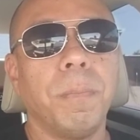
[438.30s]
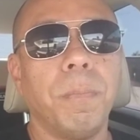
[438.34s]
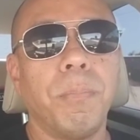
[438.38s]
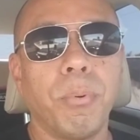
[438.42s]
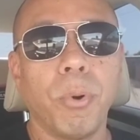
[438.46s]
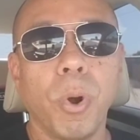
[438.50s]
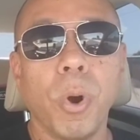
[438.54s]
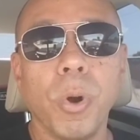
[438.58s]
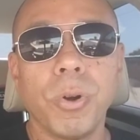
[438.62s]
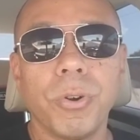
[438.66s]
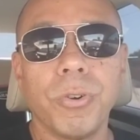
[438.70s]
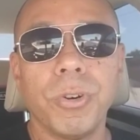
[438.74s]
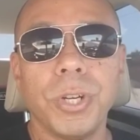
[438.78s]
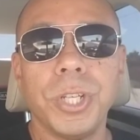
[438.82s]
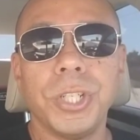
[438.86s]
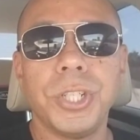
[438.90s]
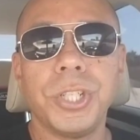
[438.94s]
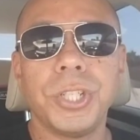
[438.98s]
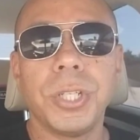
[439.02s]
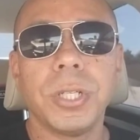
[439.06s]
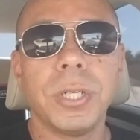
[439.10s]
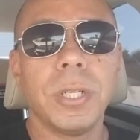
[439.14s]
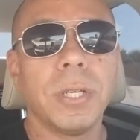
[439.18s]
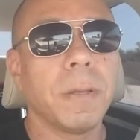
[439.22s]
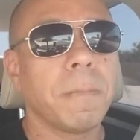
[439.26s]

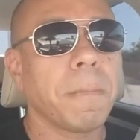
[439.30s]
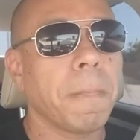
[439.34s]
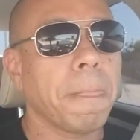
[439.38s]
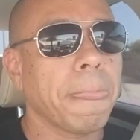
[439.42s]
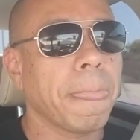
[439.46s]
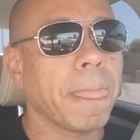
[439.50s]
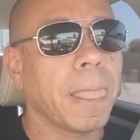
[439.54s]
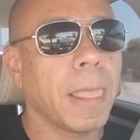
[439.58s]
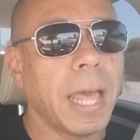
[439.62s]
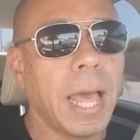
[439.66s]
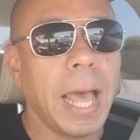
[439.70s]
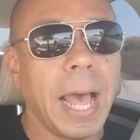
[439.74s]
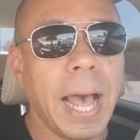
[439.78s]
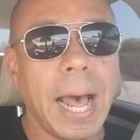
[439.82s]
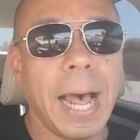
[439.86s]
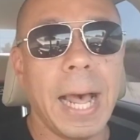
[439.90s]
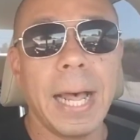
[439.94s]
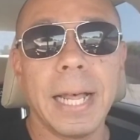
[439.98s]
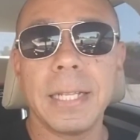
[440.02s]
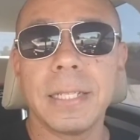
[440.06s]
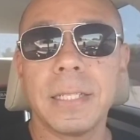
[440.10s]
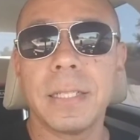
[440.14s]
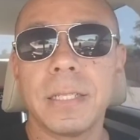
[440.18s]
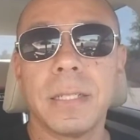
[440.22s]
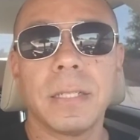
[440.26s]
brokerage
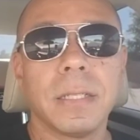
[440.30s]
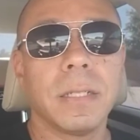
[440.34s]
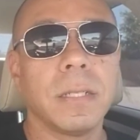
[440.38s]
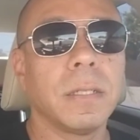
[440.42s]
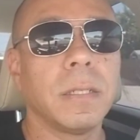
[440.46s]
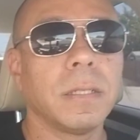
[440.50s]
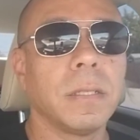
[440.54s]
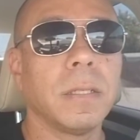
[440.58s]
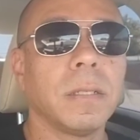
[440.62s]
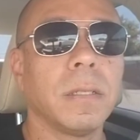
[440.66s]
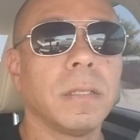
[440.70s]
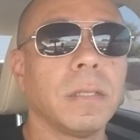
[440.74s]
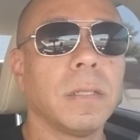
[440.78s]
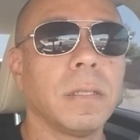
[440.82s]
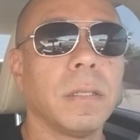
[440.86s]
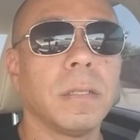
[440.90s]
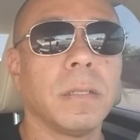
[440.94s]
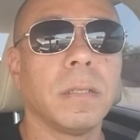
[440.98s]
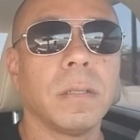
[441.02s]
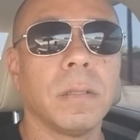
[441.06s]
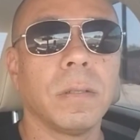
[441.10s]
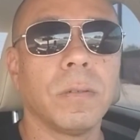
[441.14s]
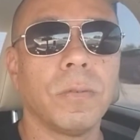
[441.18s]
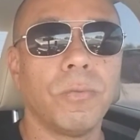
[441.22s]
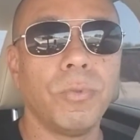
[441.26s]
has
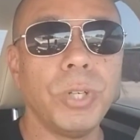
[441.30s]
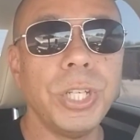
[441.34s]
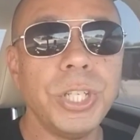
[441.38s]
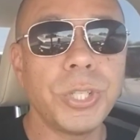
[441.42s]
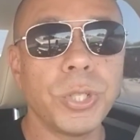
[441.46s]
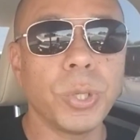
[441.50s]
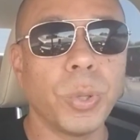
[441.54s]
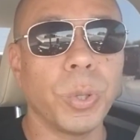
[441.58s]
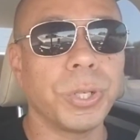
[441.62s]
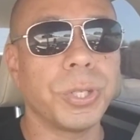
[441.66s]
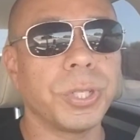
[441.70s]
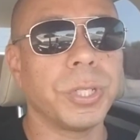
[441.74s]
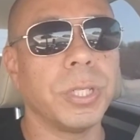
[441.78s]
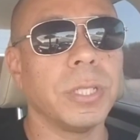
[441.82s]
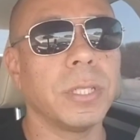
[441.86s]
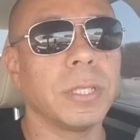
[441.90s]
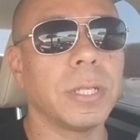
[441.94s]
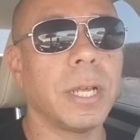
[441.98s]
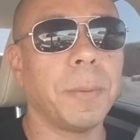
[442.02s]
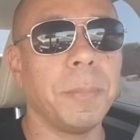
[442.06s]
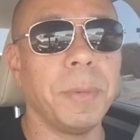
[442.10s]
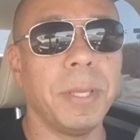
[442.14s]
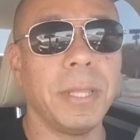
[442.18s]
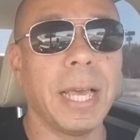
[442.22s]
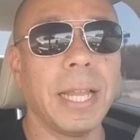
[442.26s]
resources.
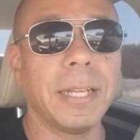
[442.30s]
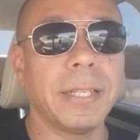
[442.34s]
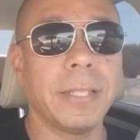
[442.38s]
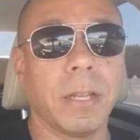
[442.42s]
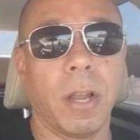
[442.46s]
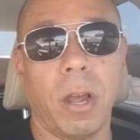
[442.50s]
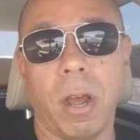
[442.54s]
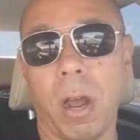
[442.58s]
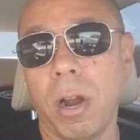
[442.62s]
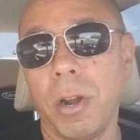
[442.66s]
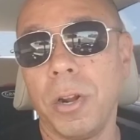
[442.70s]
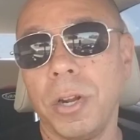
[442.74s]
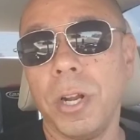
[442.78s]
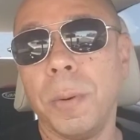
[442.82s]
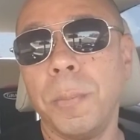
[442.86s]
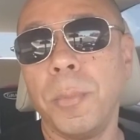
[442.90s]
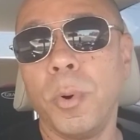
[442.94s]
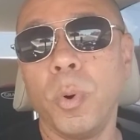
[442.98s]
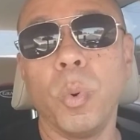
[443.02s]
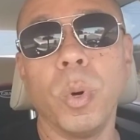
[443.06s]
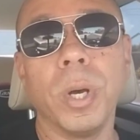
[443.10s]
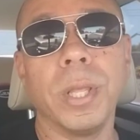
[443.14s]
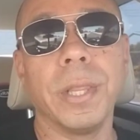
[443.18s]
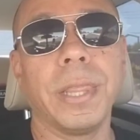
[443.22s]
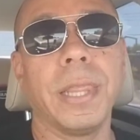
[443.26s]
I mean, that's our number
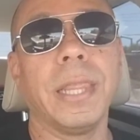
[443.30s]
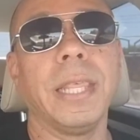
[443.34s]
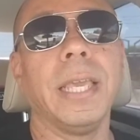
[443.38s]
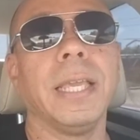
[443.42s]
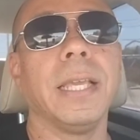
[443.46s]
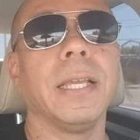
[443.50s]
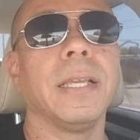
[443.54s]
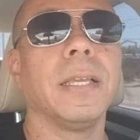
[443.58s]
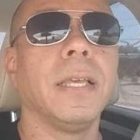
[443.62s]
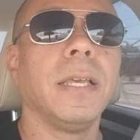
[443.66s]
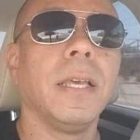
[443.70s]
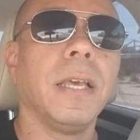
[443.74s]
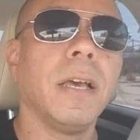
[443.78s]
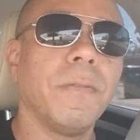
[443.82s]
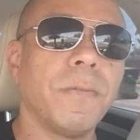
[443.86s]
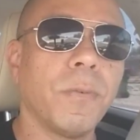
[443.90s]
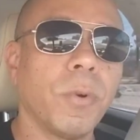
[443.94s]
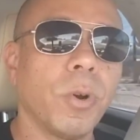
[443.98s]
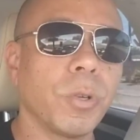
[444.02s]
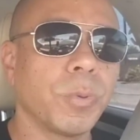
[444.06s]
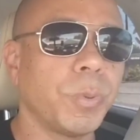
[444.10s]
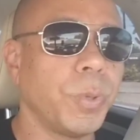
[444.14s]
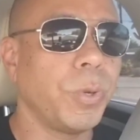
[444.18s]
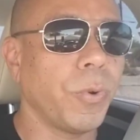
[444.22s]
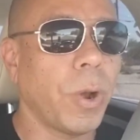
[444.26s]
one thing. Of
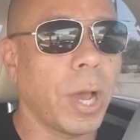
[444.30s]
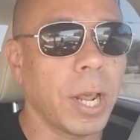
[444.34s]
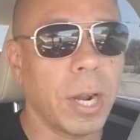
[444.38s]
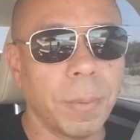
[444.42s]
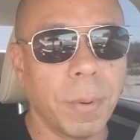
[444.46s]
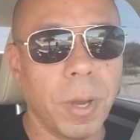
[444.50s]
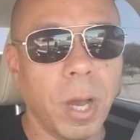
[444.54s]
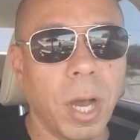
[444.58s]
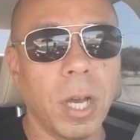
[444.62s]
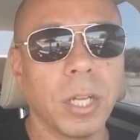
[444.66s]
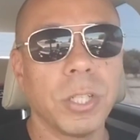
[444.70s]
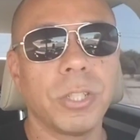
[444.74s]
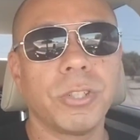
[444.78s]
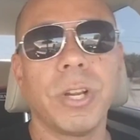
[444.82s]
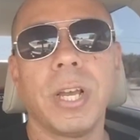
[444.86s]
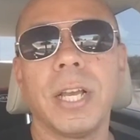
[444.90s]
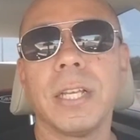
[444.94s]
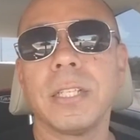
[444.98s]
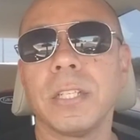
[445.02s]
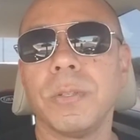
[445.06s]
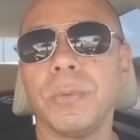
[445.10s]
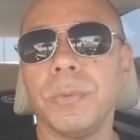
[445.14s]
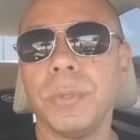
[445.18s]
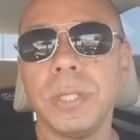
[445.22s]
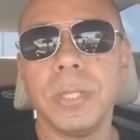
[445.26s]
course, we write up
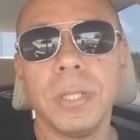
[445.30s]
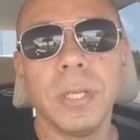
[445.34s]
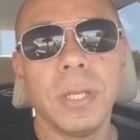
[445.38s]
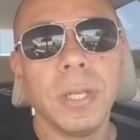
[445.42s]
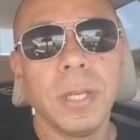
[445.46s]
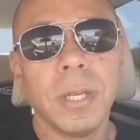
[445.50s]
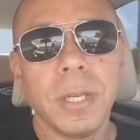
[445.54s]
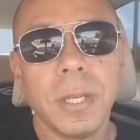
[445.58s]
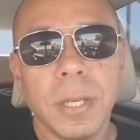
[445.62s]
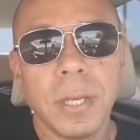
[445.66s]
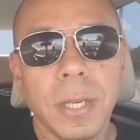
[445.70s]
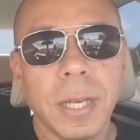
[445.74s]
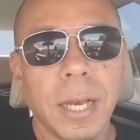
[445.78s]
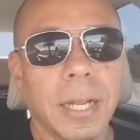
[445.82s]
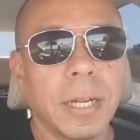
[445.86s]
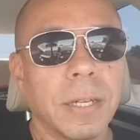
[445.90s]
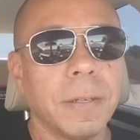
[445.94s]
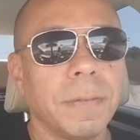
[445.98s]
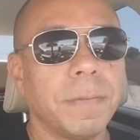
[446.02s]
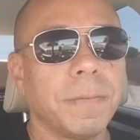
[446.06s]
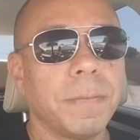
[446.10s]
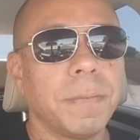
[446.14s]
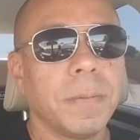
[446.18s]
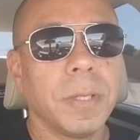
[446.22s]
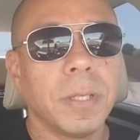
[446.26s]
contracts and we kind
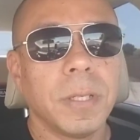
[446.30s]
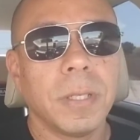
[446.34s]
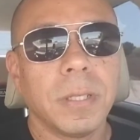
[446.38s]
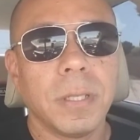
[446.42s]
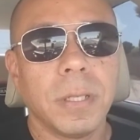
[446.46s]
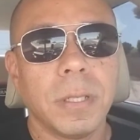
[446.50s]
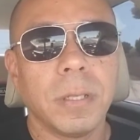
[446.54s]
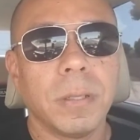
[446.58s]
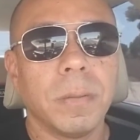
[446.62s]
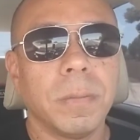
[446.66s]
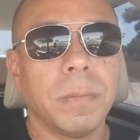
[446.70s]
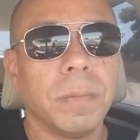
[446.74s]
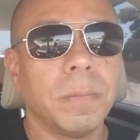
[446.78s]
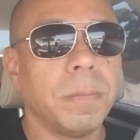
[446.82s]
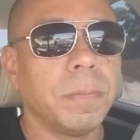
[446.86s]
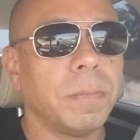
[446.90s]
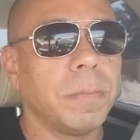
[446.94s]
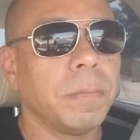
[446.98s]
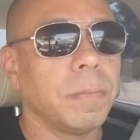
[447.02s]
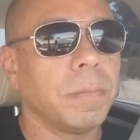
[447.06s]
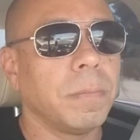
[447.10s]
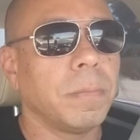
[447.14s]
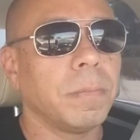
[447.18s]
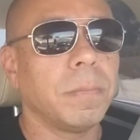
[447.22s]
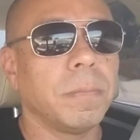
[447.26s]
of, you know,
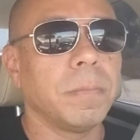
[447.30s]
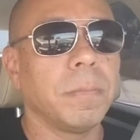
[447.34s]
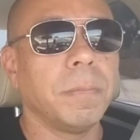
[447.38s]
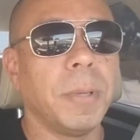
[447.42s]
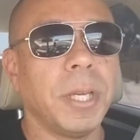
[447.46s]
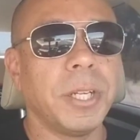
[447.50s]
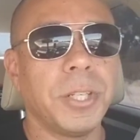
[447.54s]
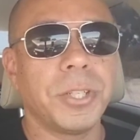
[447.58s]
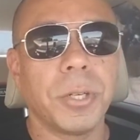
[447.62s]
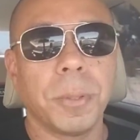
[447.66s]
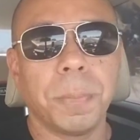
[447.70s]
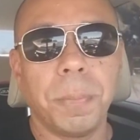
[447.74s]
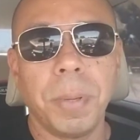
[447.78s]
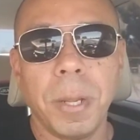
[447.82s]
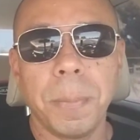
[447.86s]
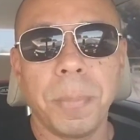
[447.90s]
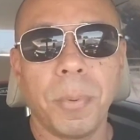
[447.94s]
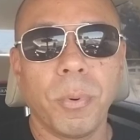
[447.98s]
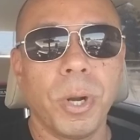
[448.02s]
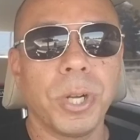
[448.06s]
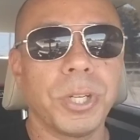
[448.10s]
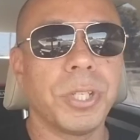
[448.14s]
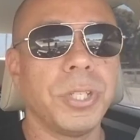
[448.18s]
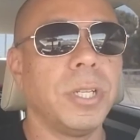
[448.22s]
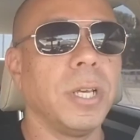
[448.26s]
make sure
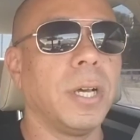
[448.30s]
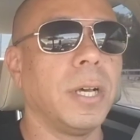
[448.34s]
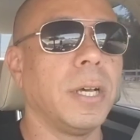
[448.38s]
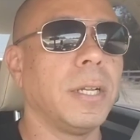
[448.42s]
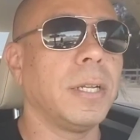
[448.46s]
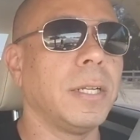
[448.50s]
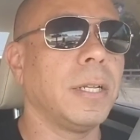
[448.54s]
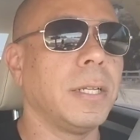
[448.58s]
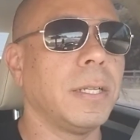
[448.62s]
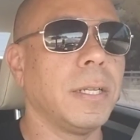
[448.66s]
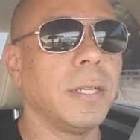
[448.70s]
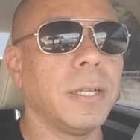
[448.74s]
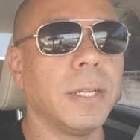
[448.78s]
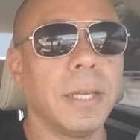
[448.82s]
paperwork's done and